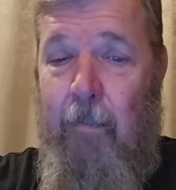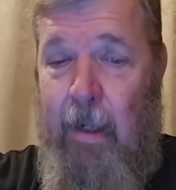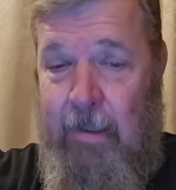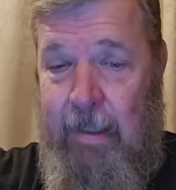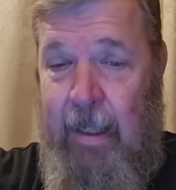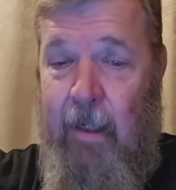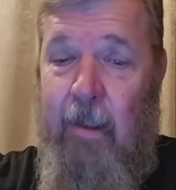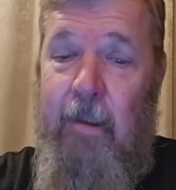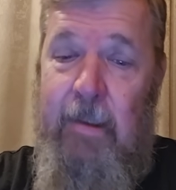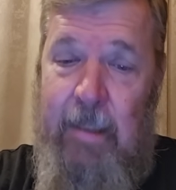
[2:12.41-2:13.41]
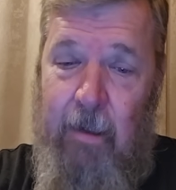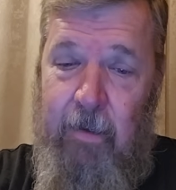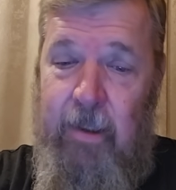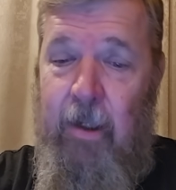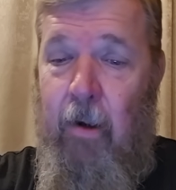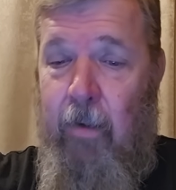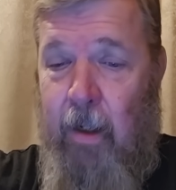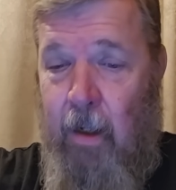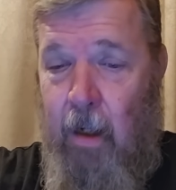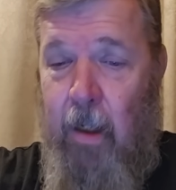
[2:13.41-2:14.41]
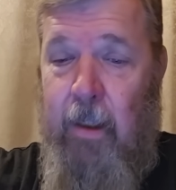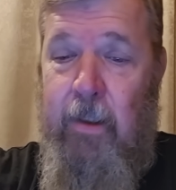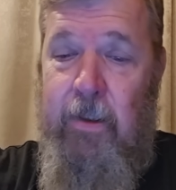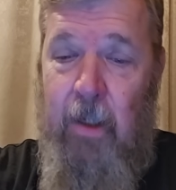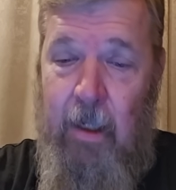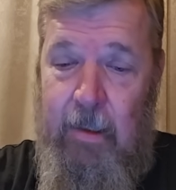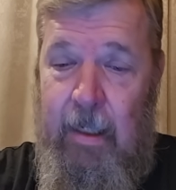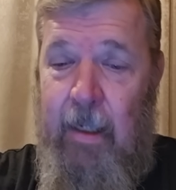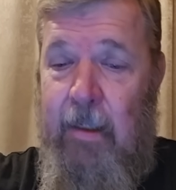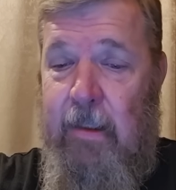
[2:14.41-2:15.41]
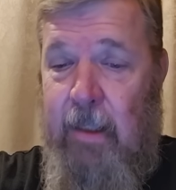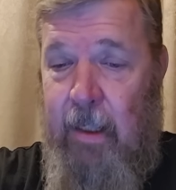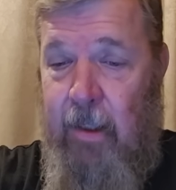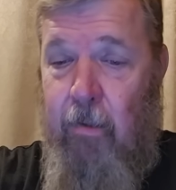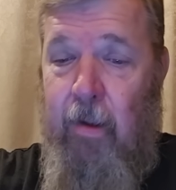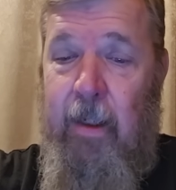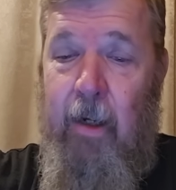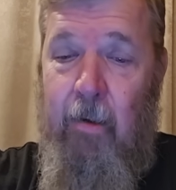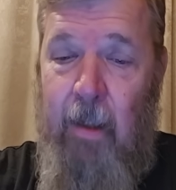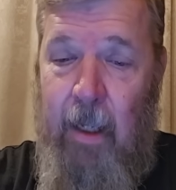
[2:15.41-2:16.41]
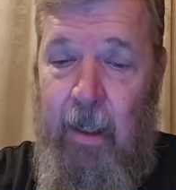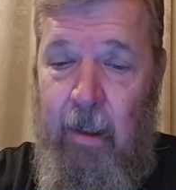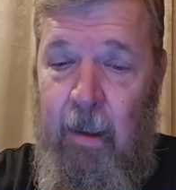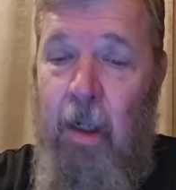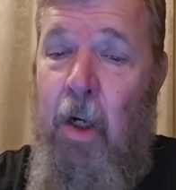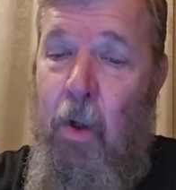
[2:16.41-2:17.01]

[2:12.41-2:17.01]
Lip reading: Montana, South Dakota, Arkansas, Tennessee, North Carolina,